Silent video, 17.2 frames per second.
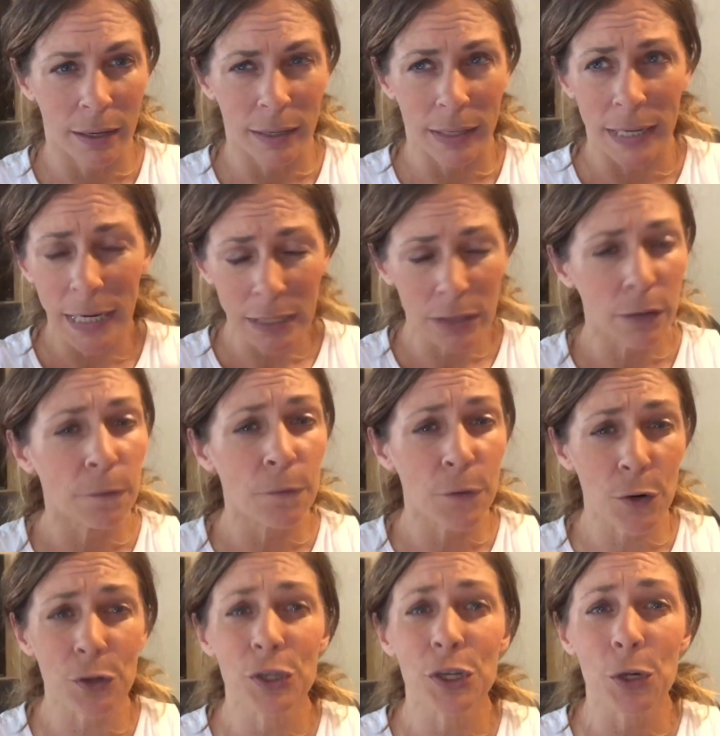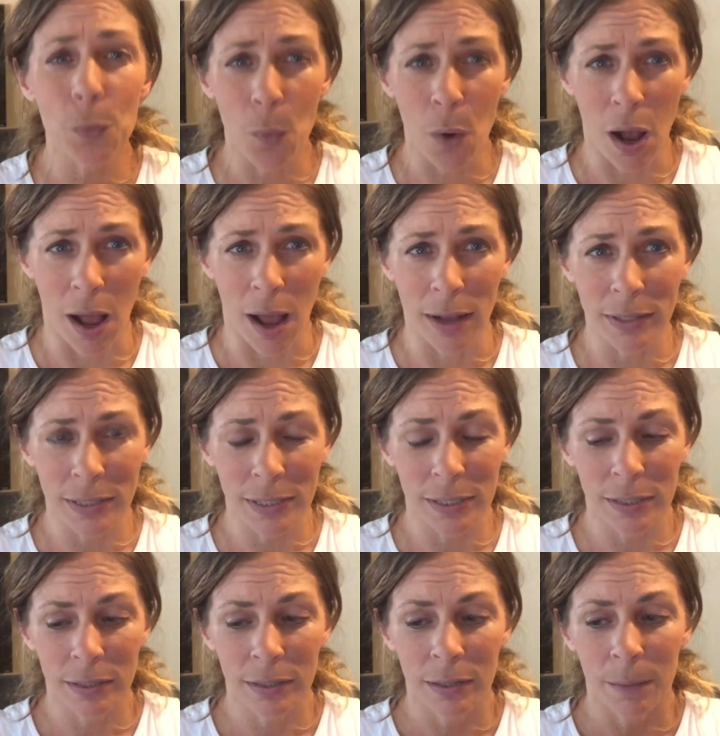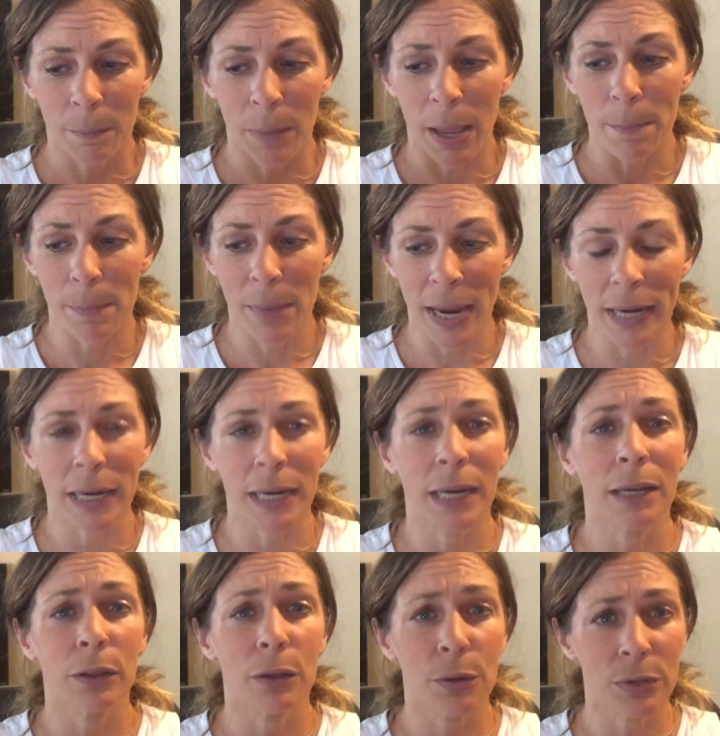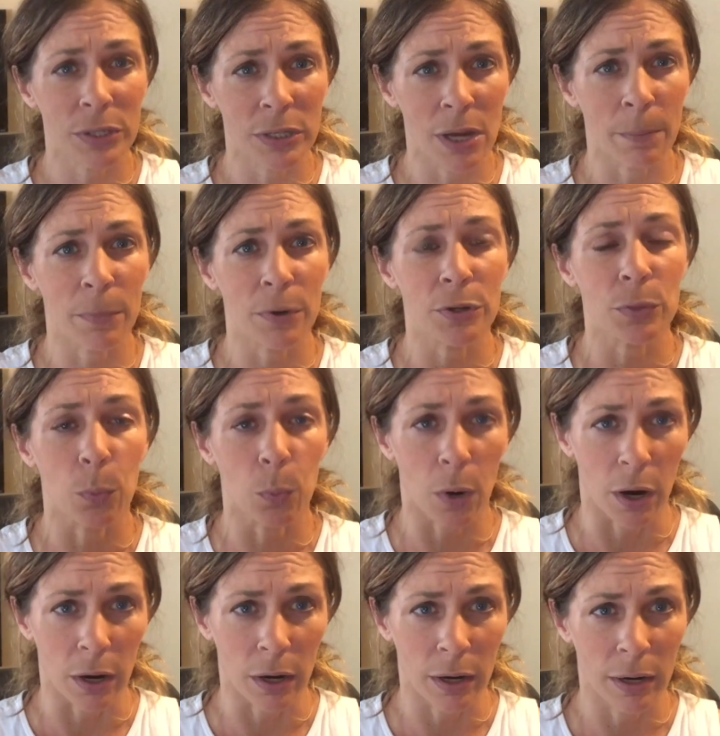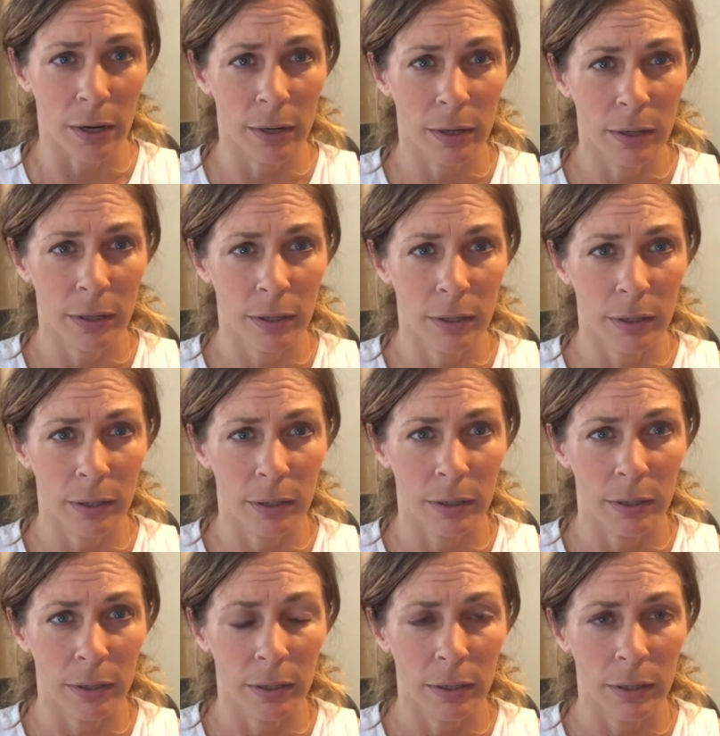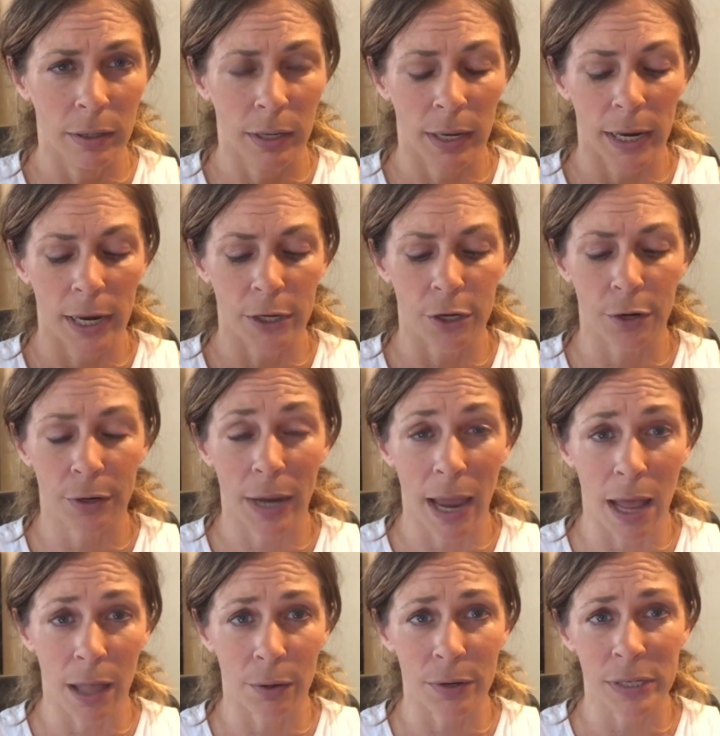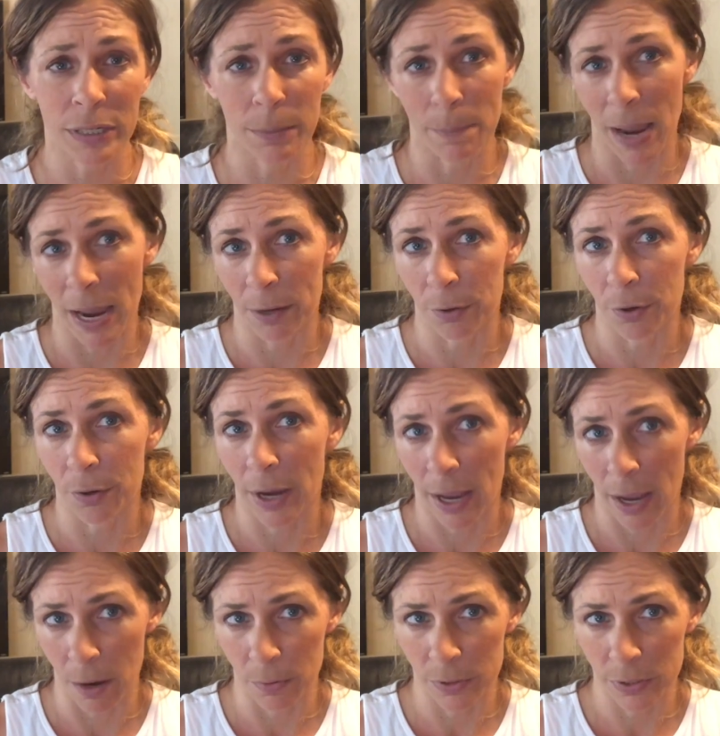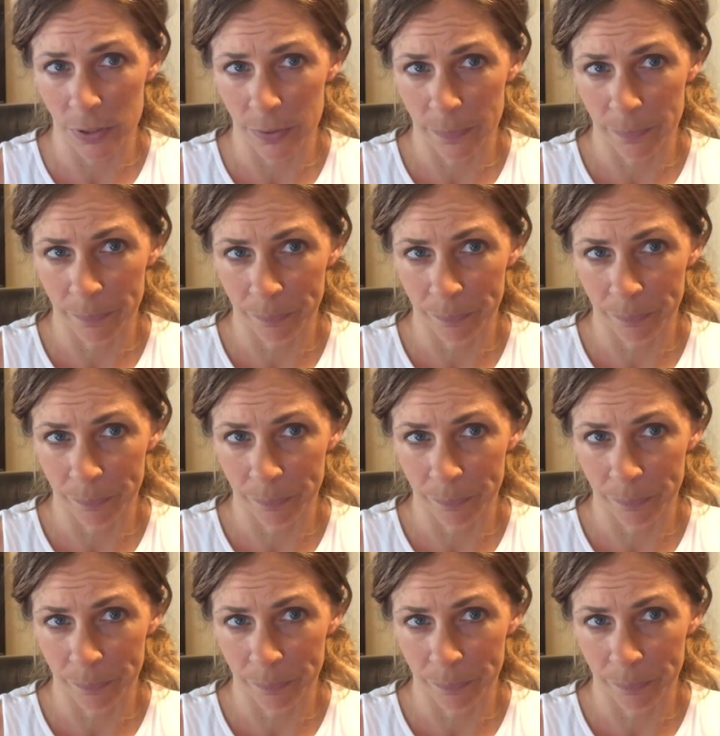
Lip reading: Eat the foods you want by making those numbers work in your calories and macro count.